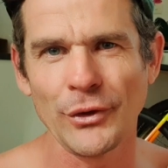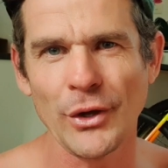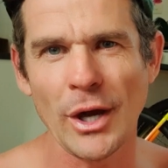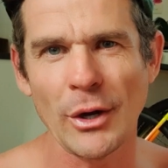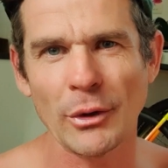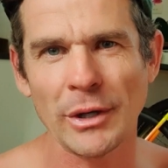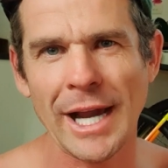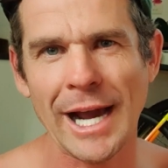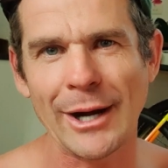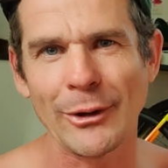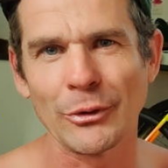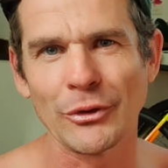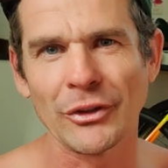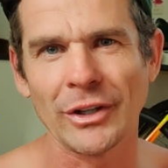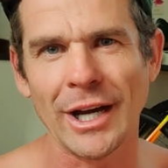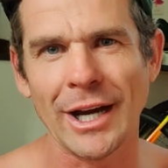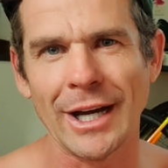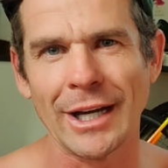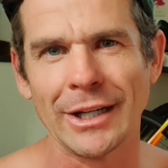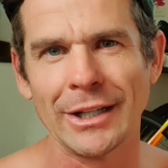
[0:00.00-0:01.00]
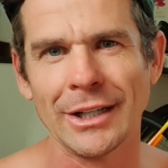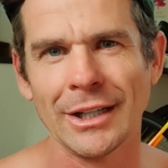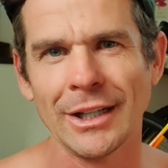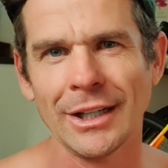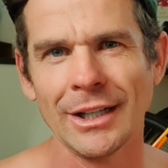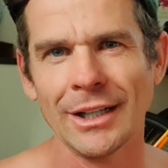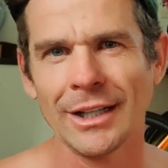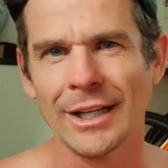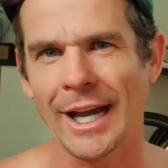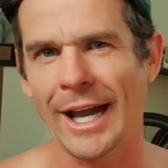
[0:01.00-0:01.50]
hundred calories a day
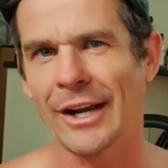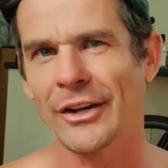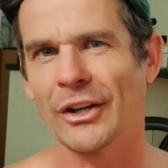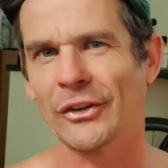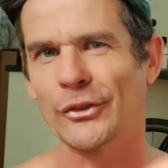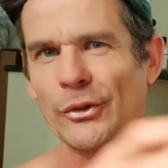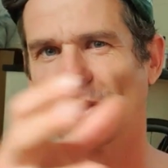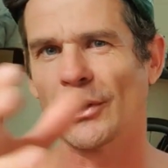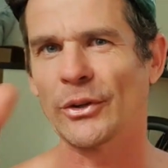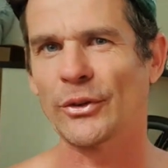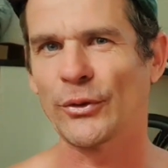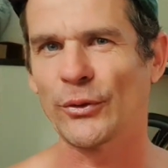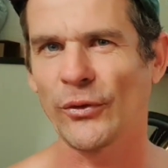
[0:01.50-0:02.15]
and does all these